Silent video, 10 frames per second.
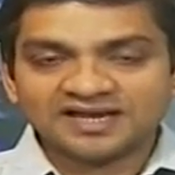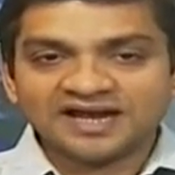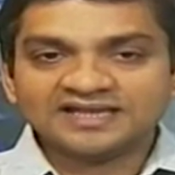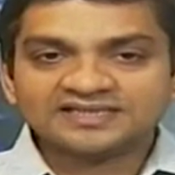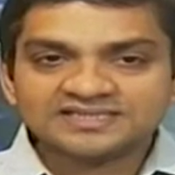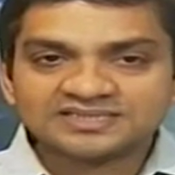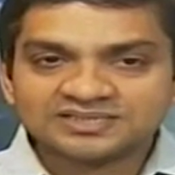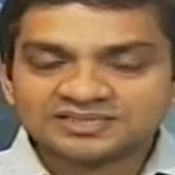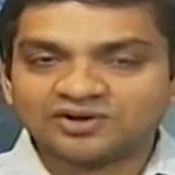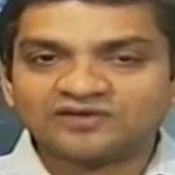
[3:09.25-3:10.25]
and this
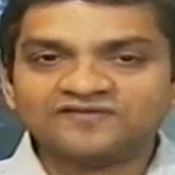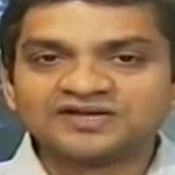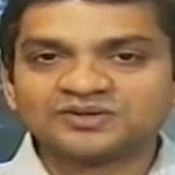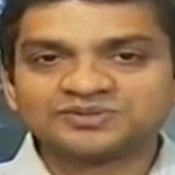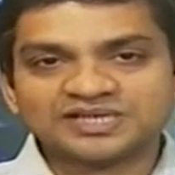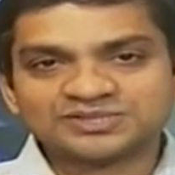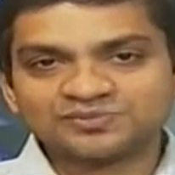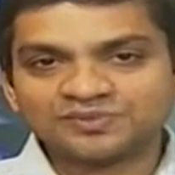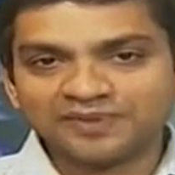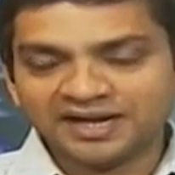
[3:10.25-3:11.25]
conflict also has to
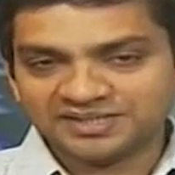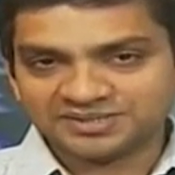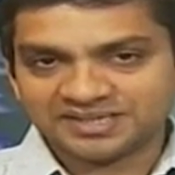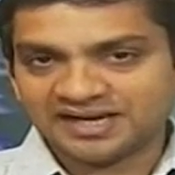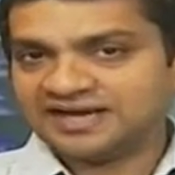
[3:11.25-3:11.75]
be managed,